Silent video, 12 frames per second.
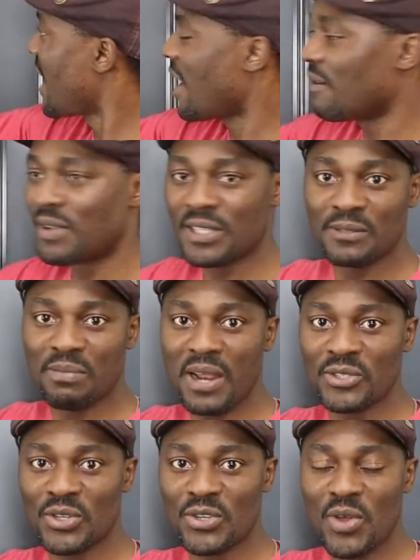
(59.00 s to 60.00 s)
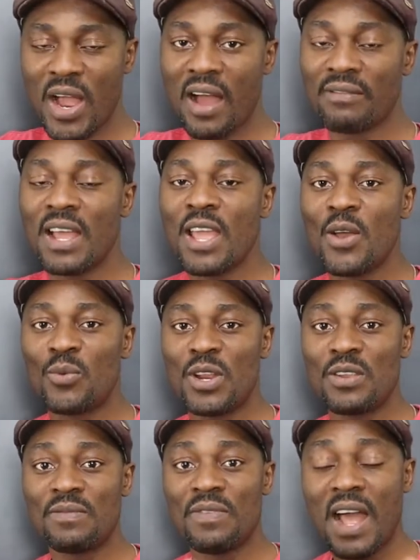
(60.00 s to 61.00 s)
kind of expression you have. When
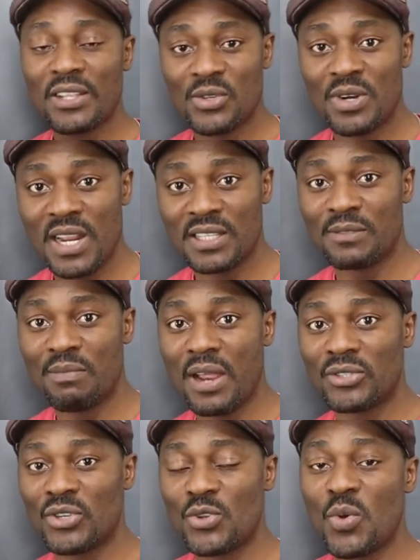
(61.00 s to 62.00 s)
you factor an expression,